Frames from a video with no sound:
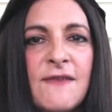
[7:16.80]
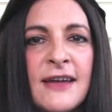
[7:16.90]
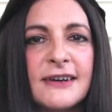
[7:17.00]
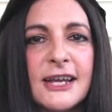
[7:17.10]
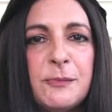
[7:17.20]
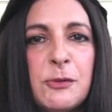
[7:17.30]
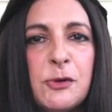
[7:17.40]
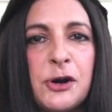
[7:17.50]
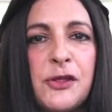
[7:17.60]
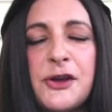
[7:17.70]
found a couple
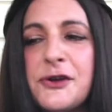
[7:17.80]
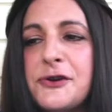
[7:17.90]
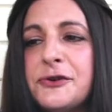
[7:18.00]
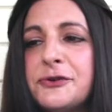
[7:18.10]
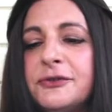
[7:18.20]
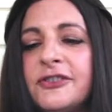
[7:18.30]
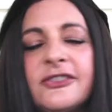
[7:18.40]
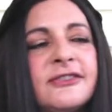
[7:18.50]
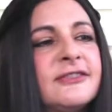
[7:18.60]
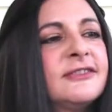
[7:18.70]
more of those,